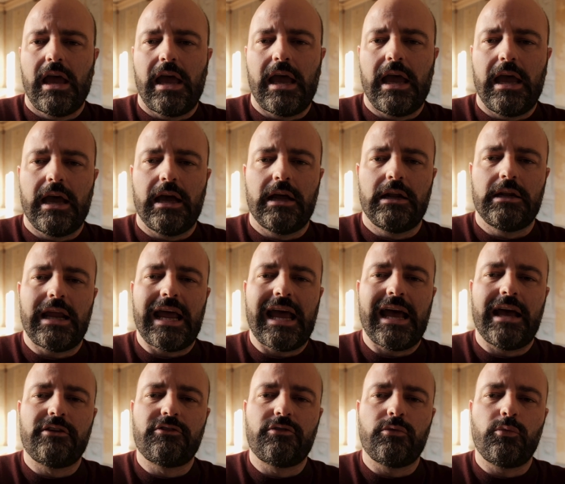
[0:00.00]
And
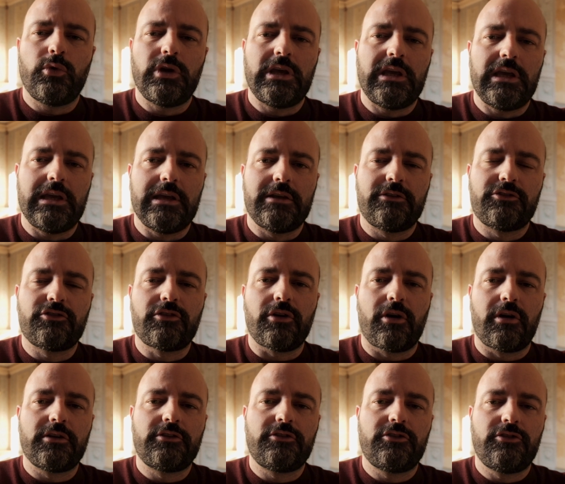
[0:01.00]
as we
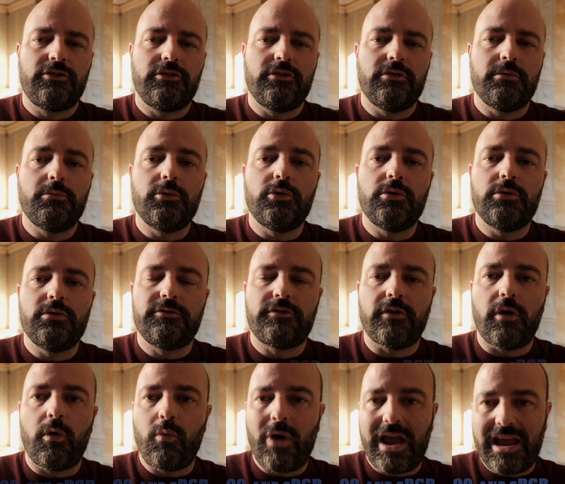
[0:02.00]
start to
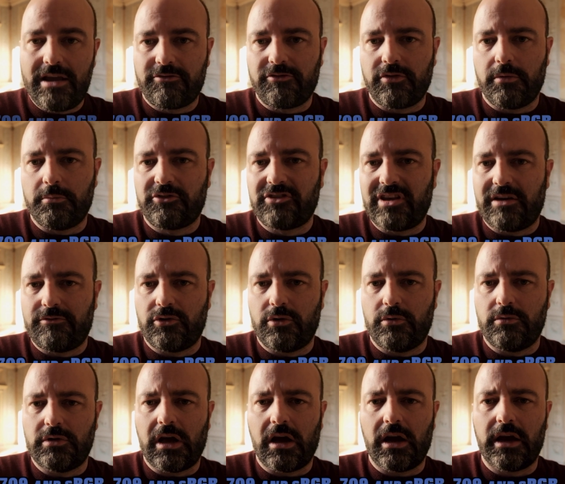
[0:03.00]
move away from
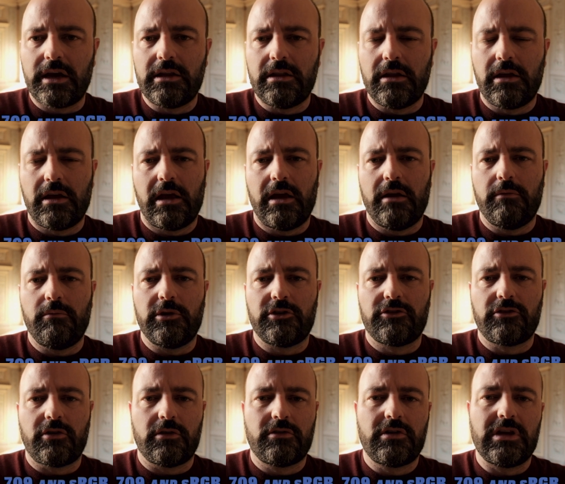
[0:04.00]
709 and we
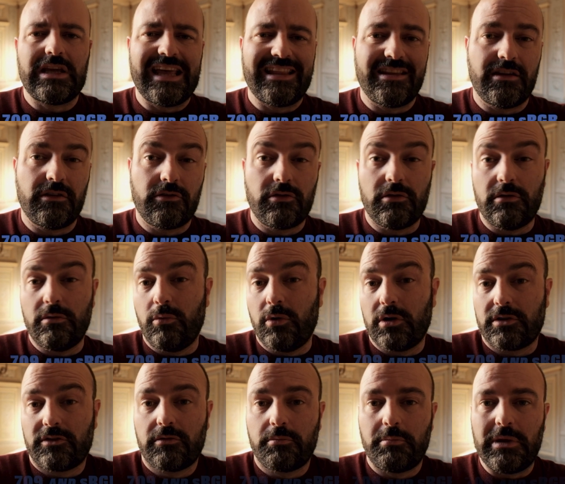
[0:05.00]
start to get into
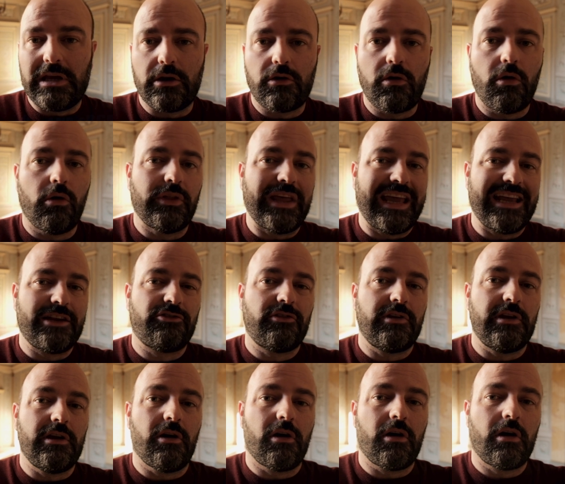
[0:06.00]
what's being called
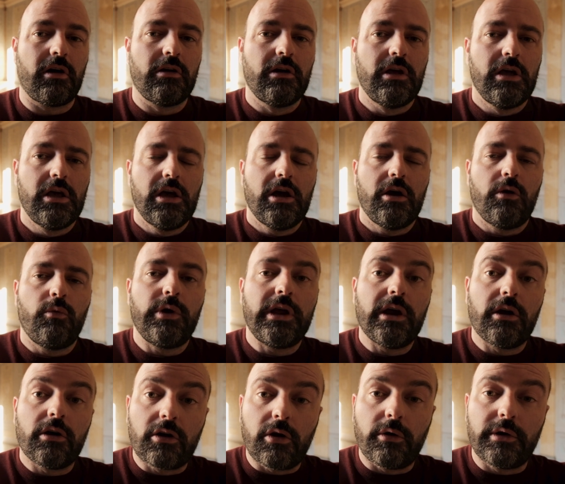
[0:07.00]
HDR,
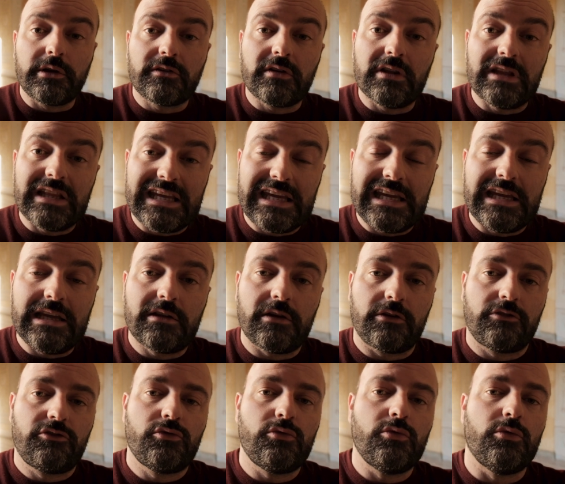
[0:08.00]
we are going to
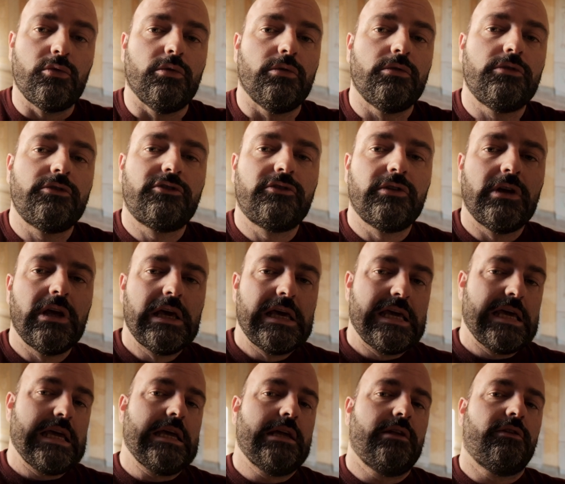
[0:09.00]
need tools
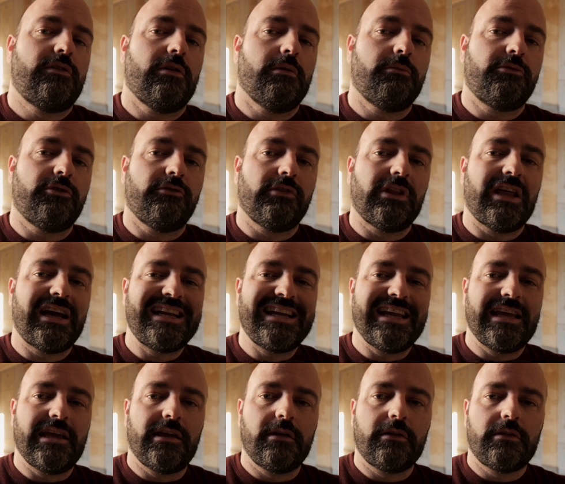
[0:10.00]
in terms of
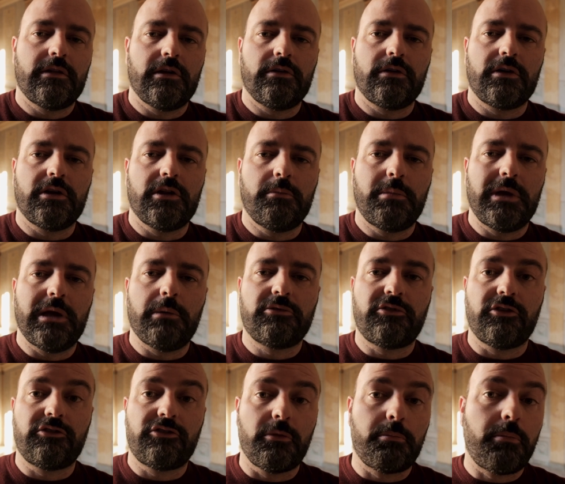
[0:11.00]
lighting that are going to be able
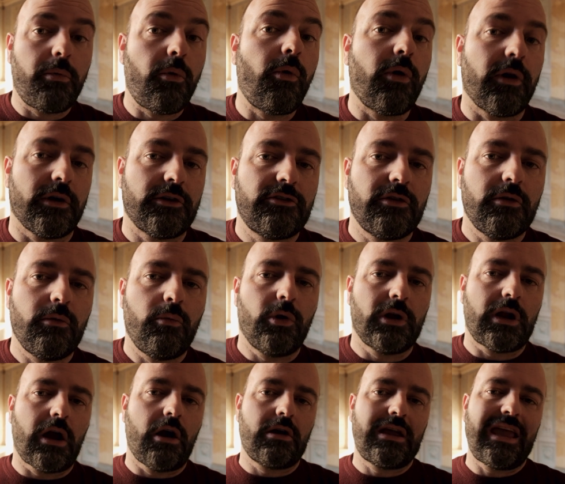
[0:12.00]
to support
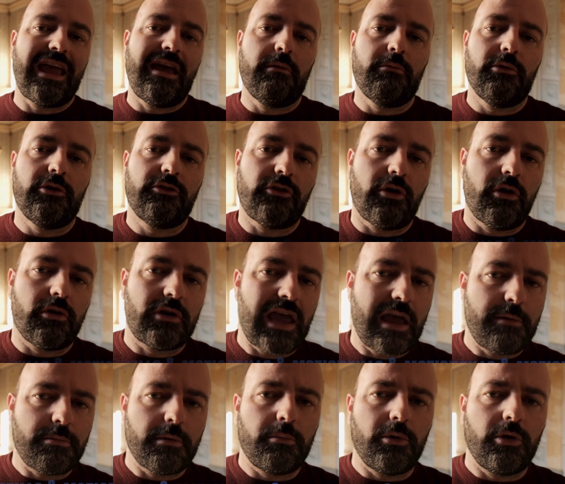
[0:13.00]
what our cameras are
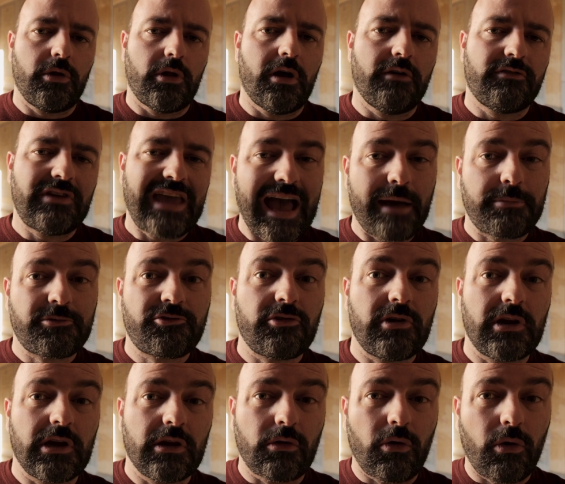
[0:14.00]
capable of
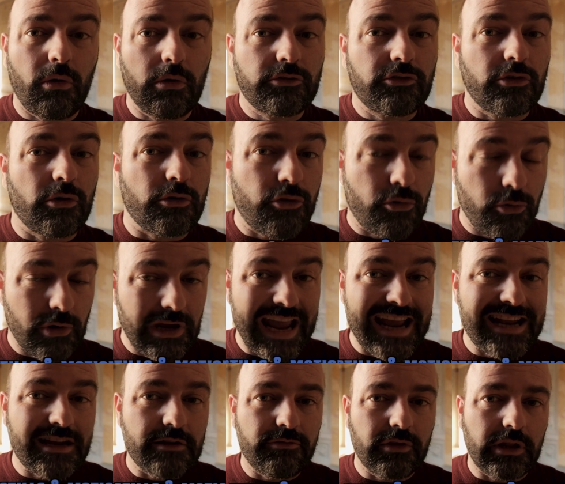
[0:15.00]
capturing and also
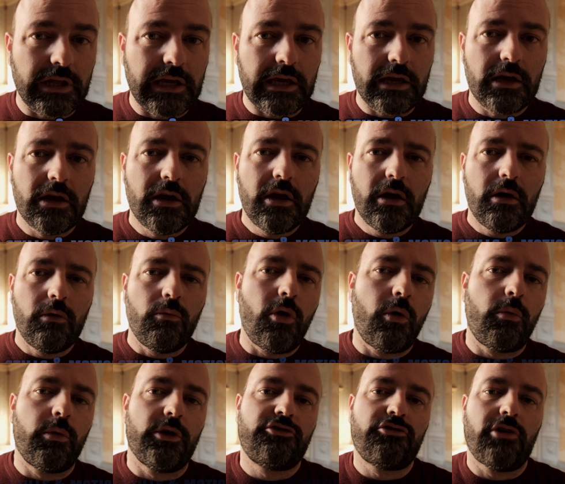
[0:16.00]
creatively
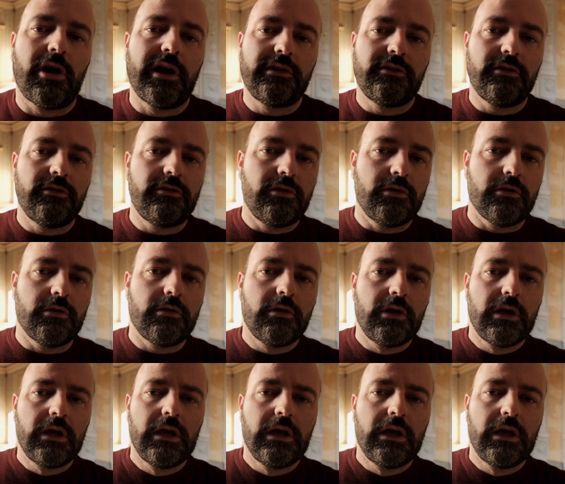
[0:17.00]
what we're trying to do.